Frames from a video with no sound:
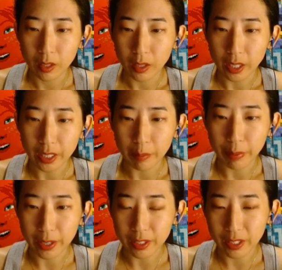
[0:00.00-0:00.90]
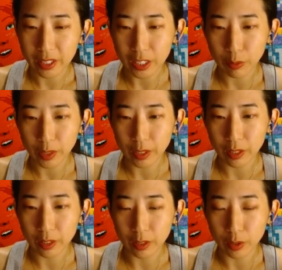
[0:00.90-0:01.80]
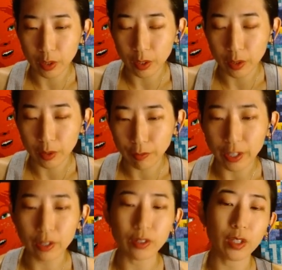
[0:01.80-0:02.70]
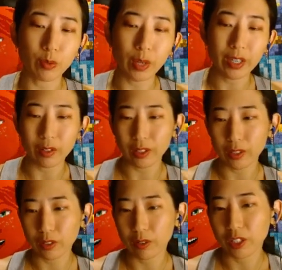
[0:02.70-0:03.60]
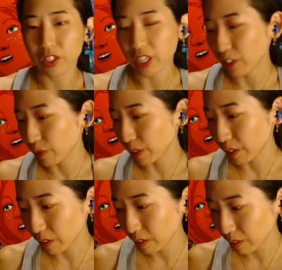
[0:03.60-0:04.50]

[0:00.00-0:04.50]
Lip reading: in comparison. This one, the freckles on the right are a little too desaturated.